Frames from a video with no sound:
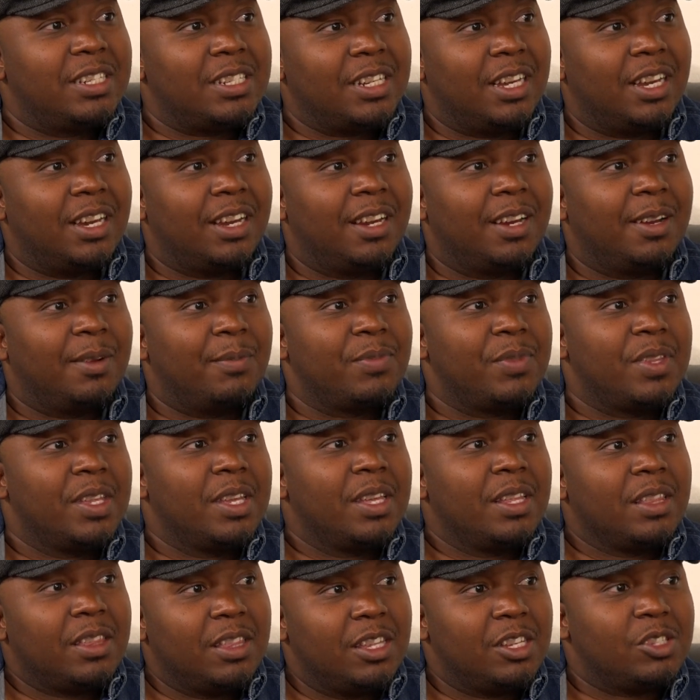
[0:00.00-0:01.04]
the
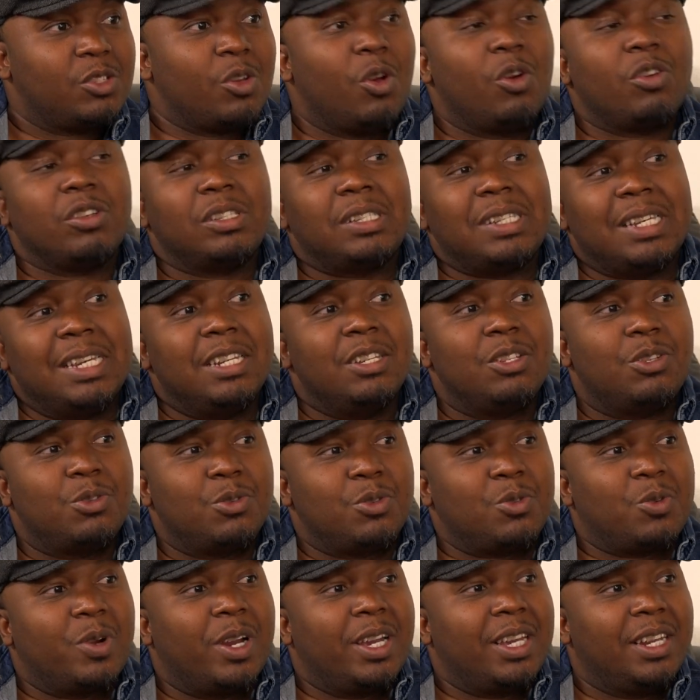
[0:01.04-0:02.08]
songs into
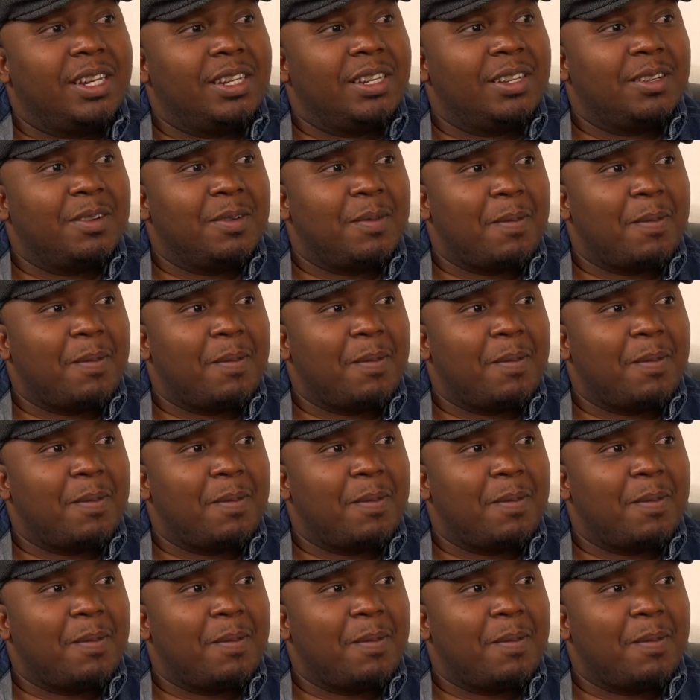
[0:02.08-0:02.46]
Swahili.